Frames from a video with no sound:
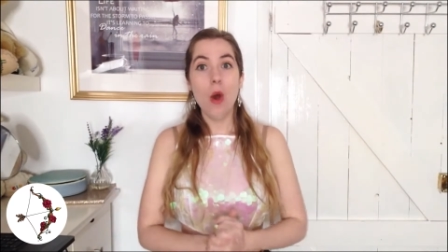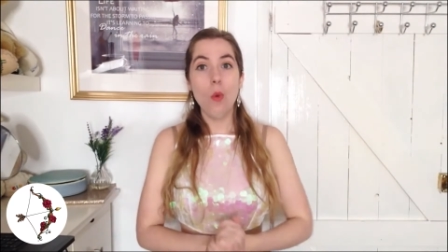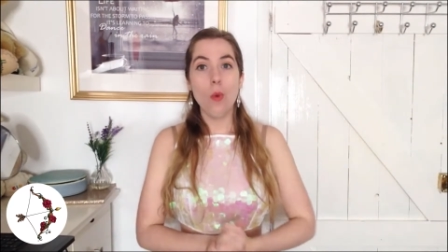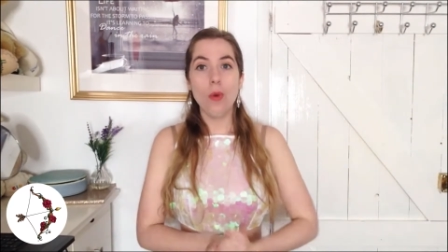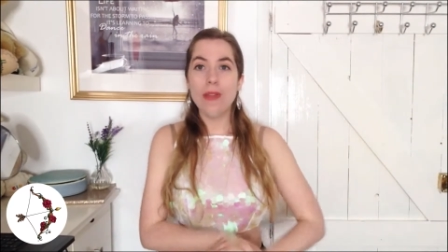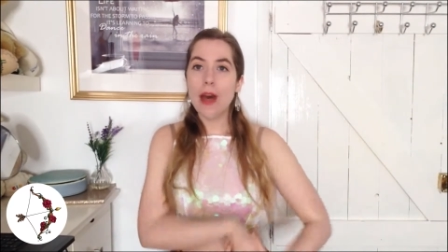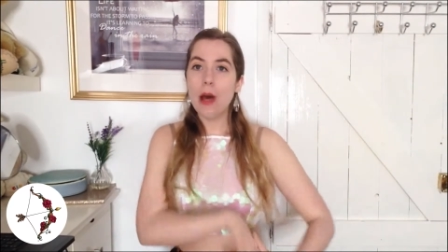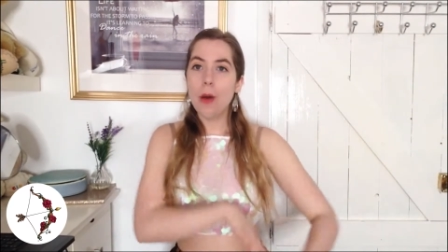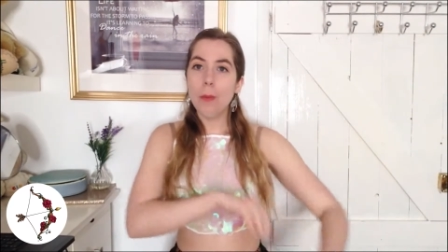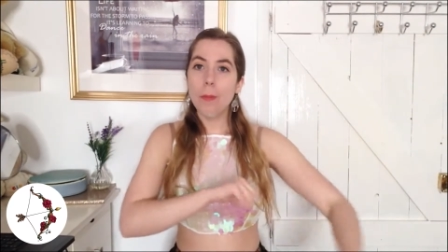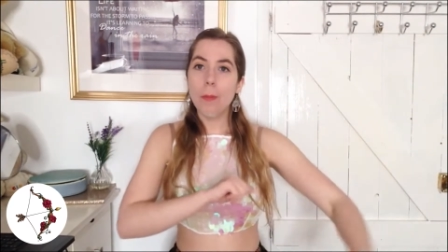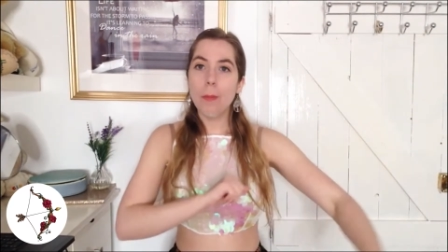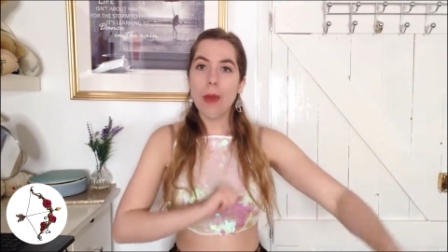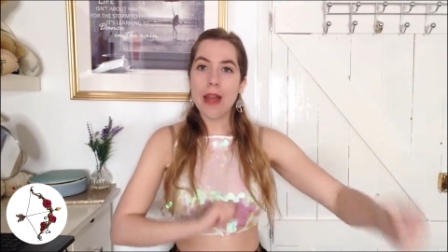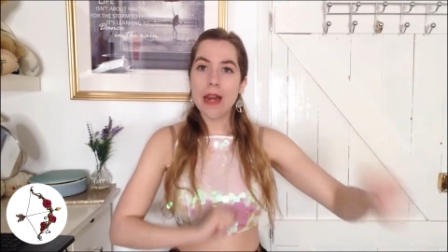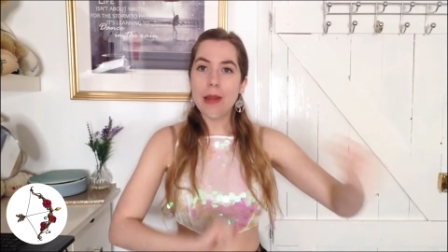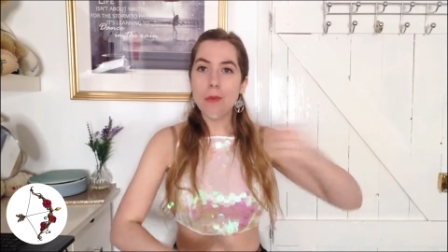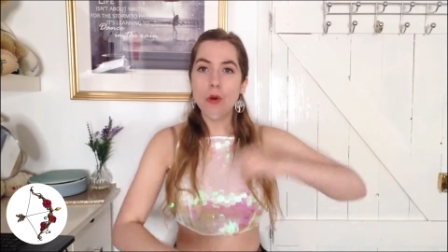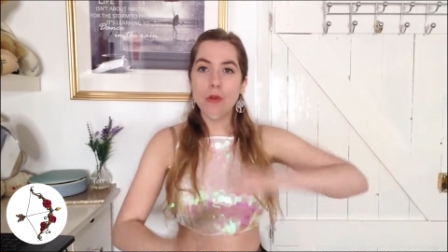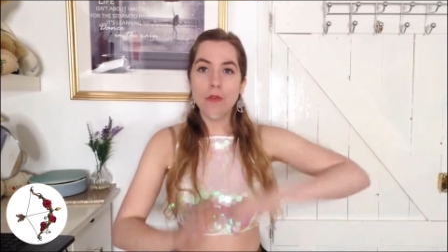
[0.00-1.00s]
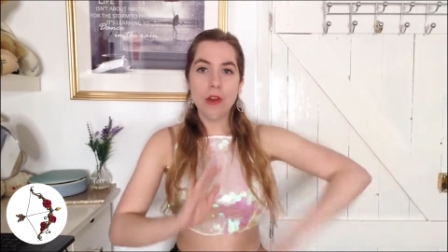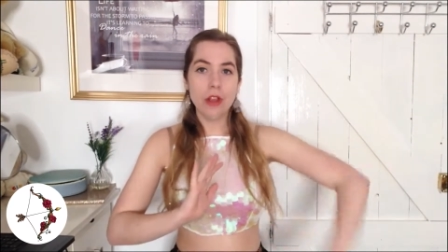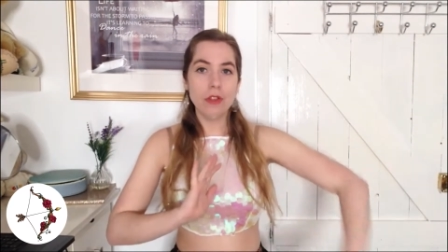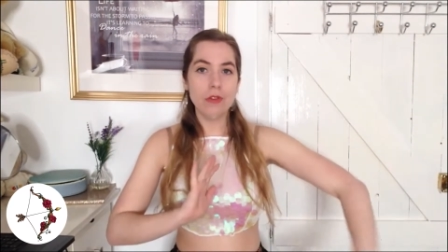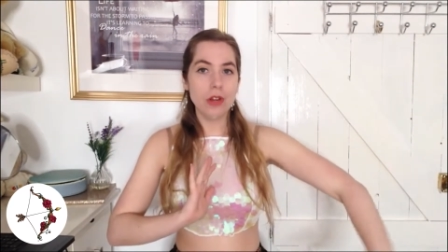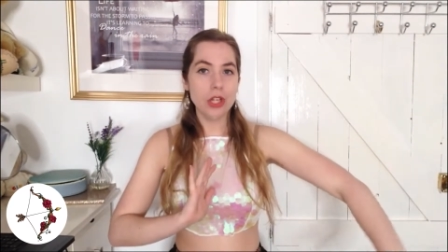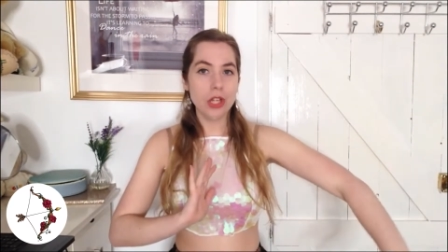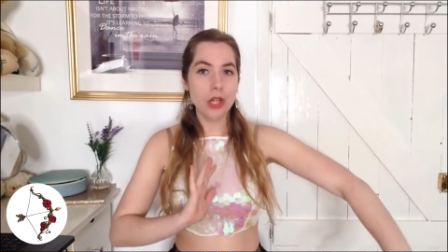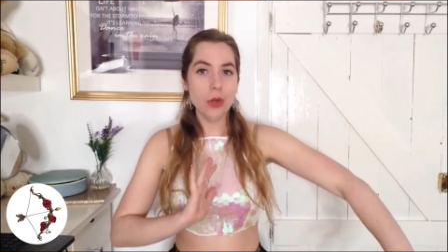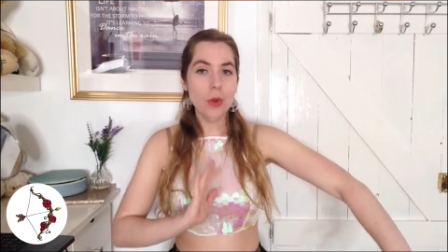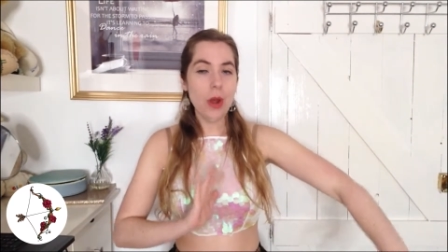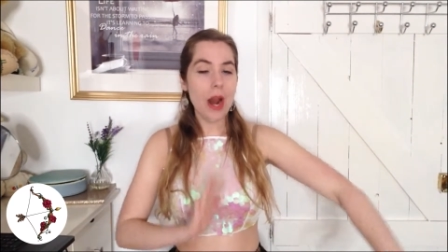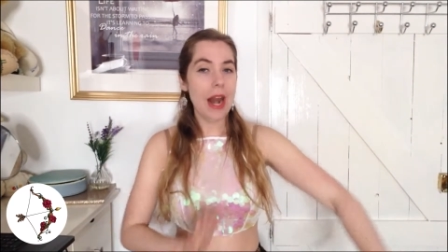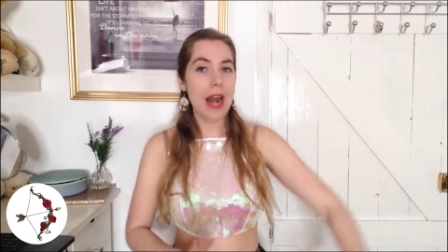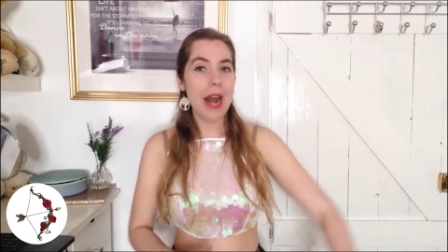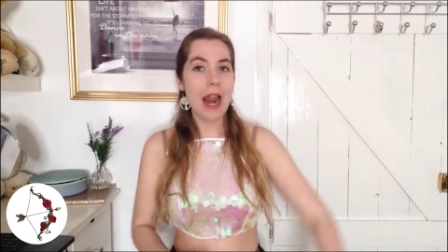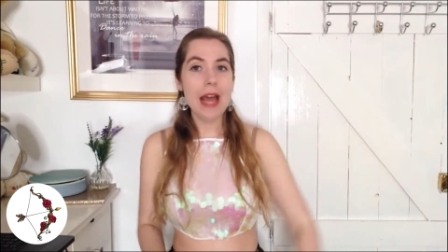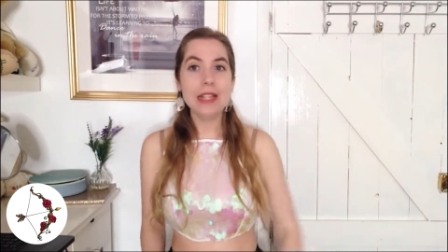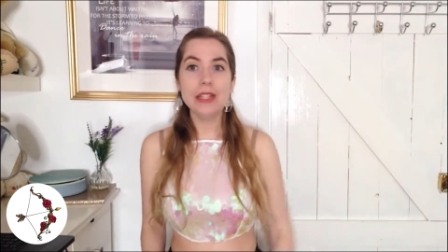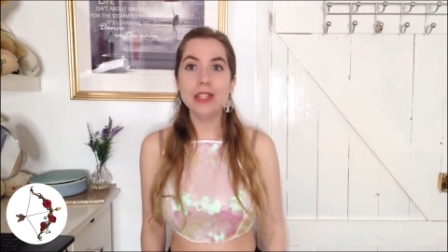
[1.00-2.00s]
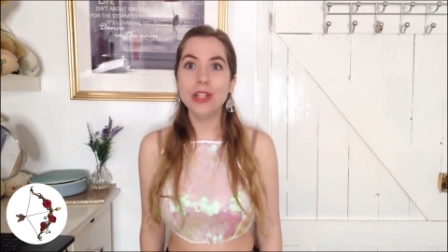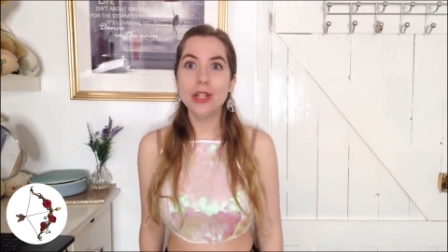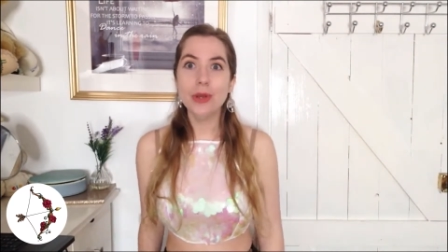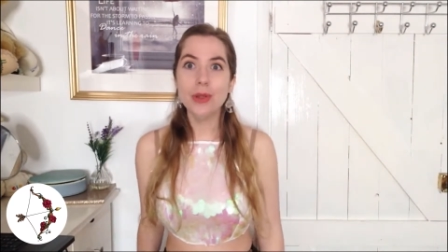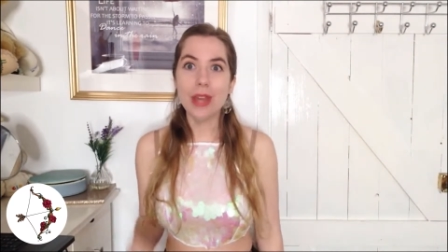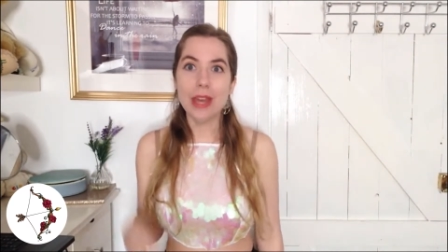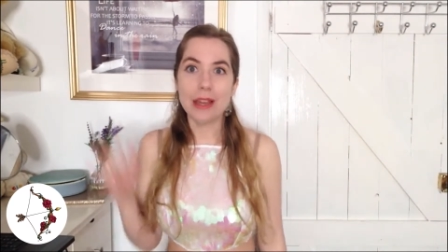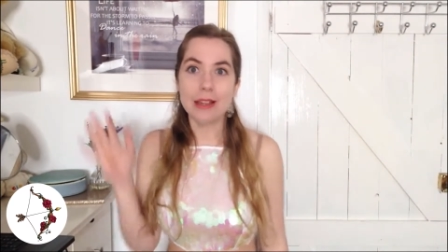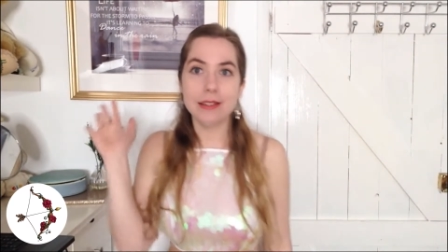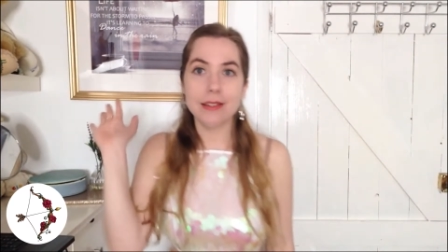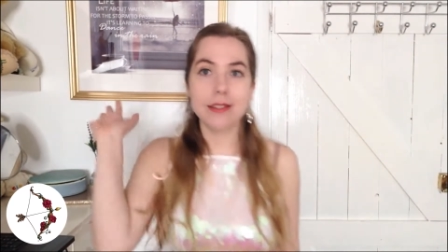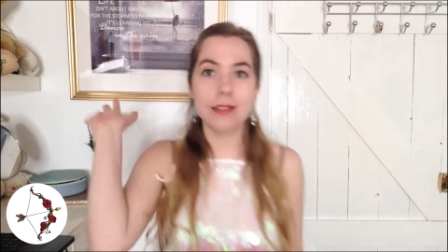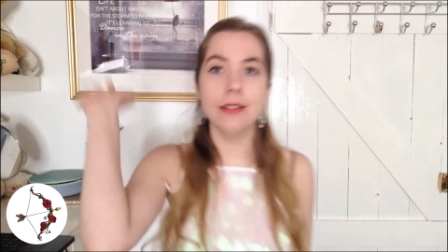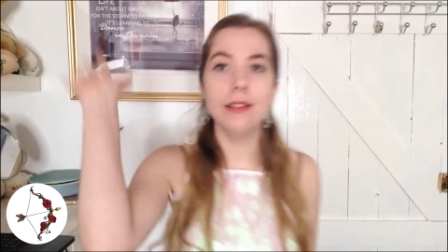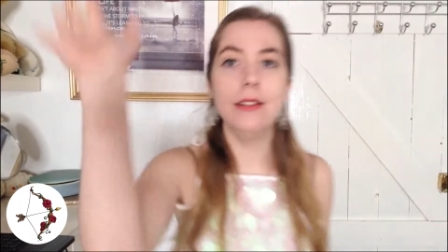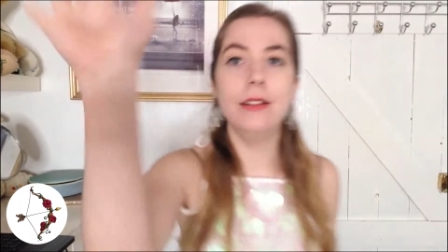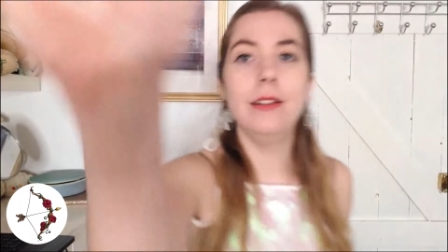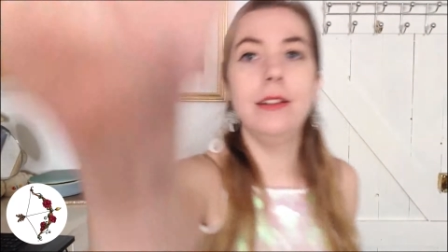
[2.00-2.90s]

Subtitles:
without any more further ado, let's do this.